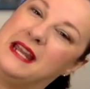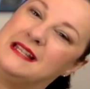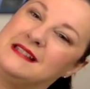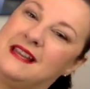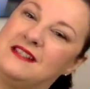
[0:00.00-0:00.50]

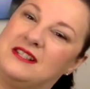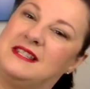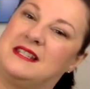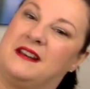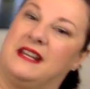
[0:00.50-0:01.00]
Isn't that just
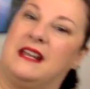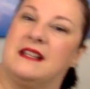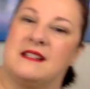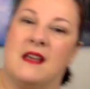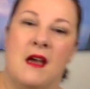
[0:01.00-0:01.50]
stunning?
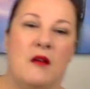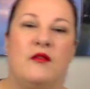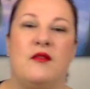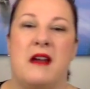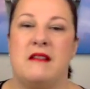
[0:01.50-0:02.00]
It's
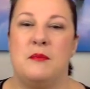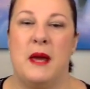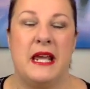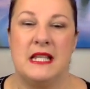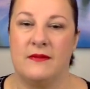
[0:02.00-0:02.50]
very
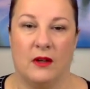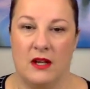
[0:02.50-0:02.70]
peaceful.